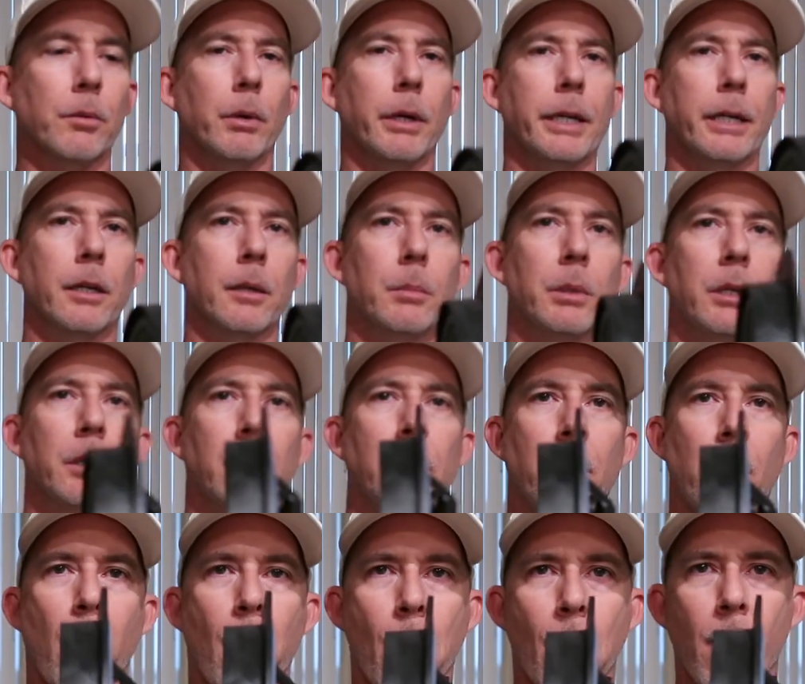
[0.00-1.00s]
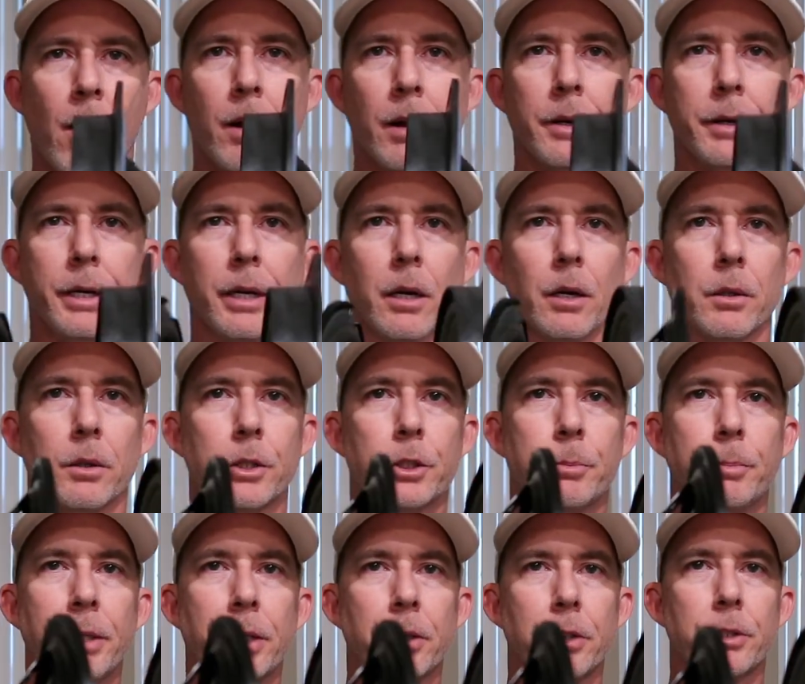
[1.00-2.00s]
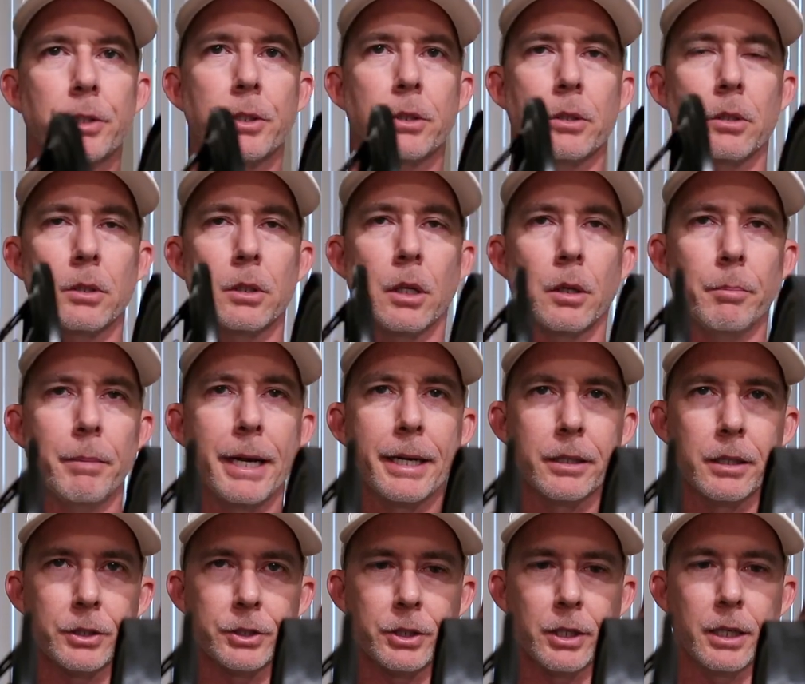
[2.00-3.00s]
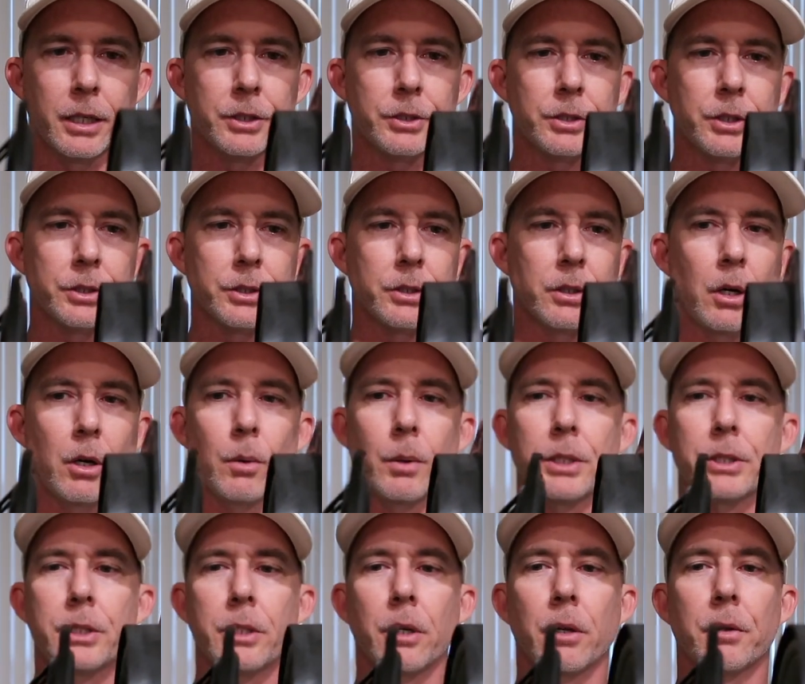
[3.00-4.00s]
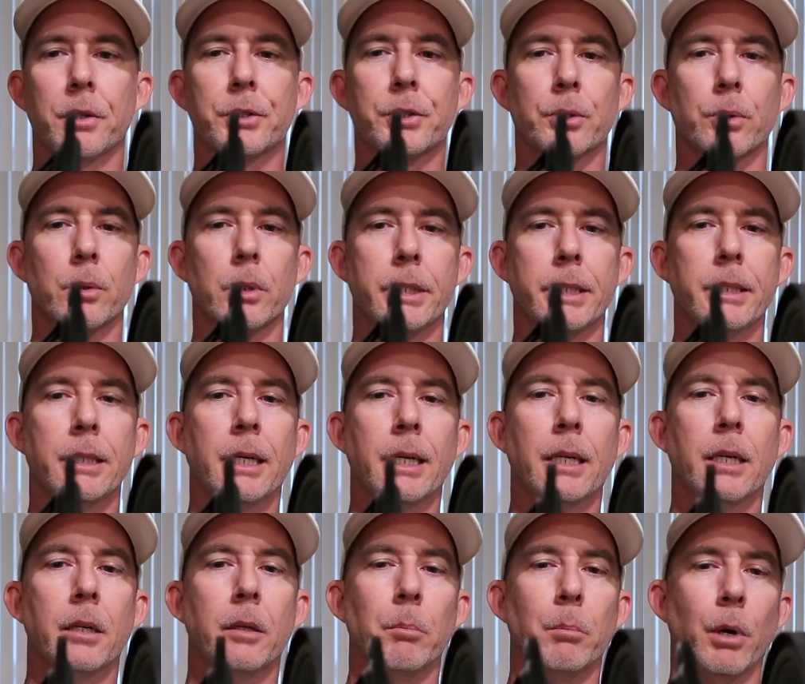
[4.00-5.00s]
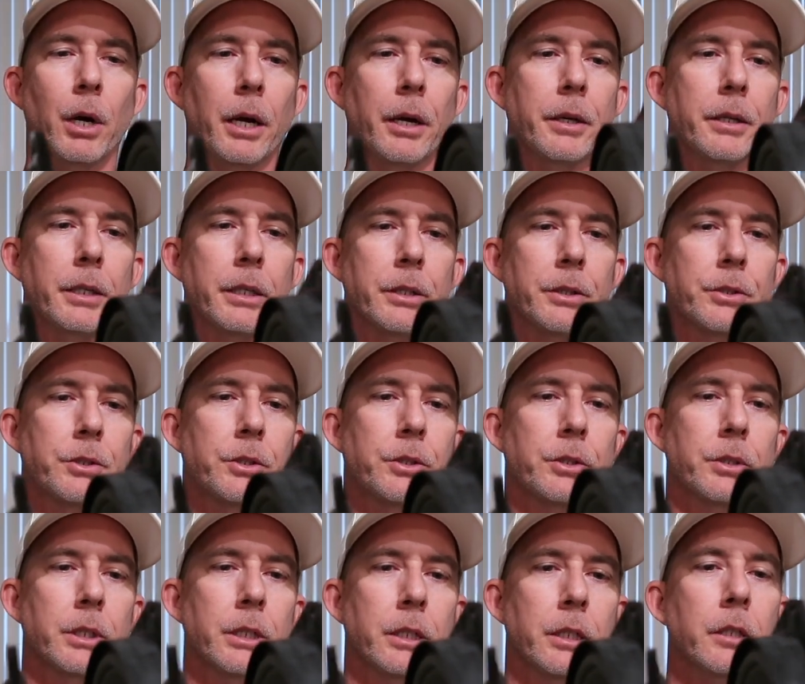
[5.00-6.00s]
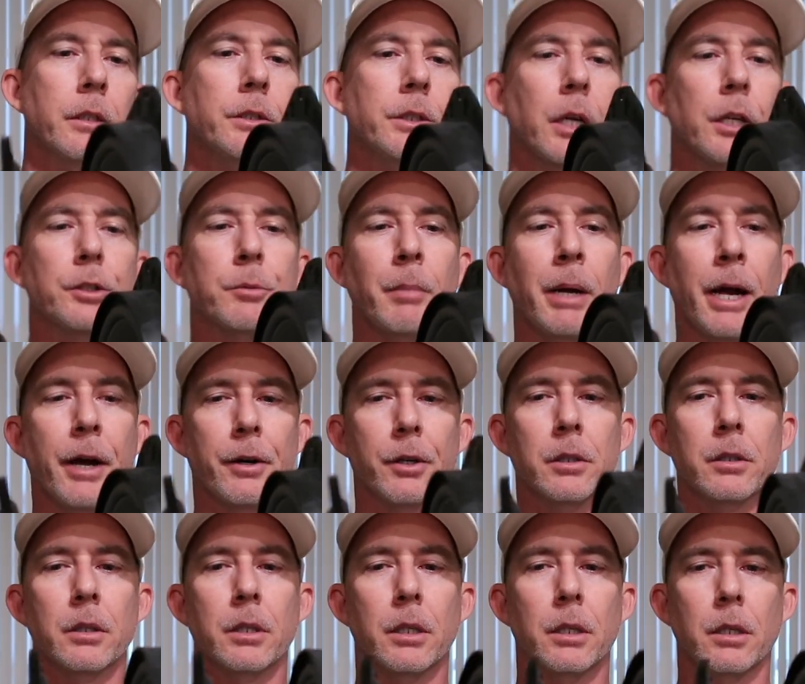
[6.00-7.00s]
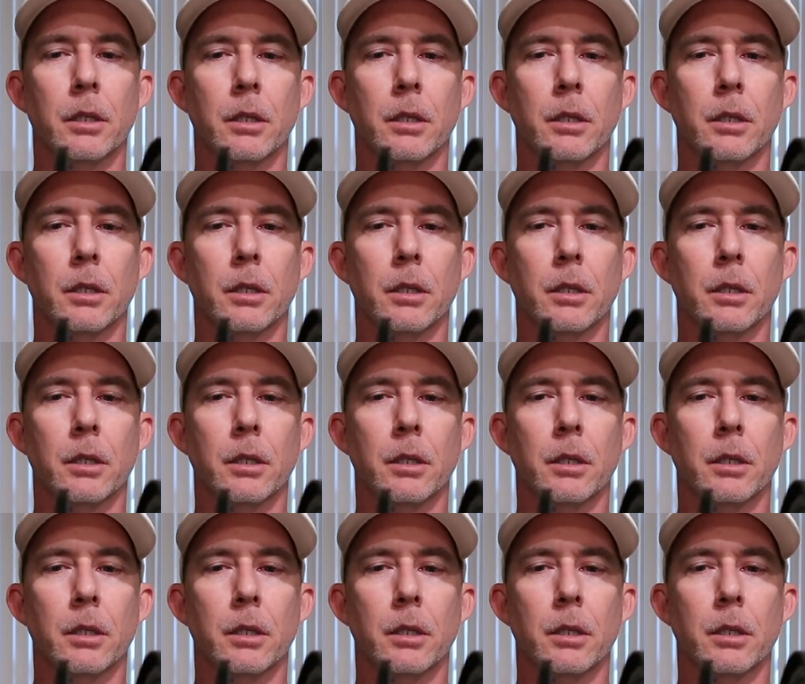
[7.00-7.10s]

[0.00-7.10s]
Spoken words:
the RAM. Now, speakers or magnet size doesn't always tell the story, but it does matter.